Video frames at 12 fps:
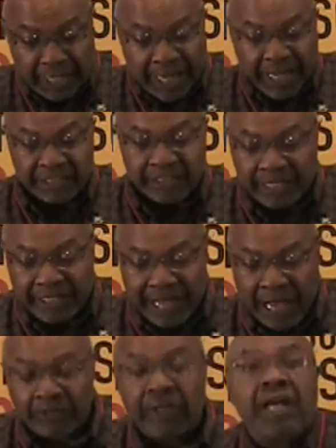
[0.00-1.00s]
as Lenin
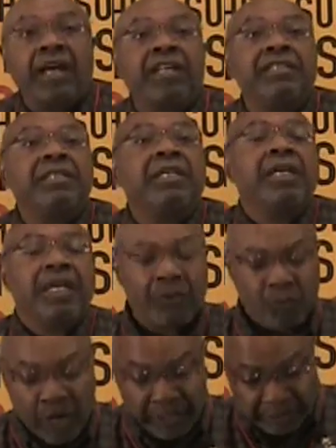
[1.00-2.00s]
outlined
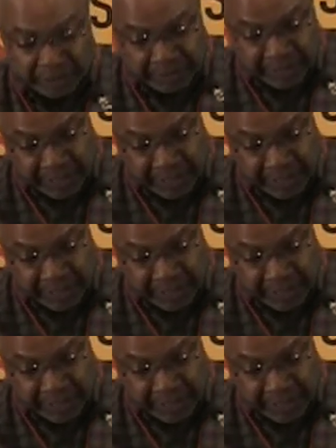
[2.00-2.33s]
in What Is to Be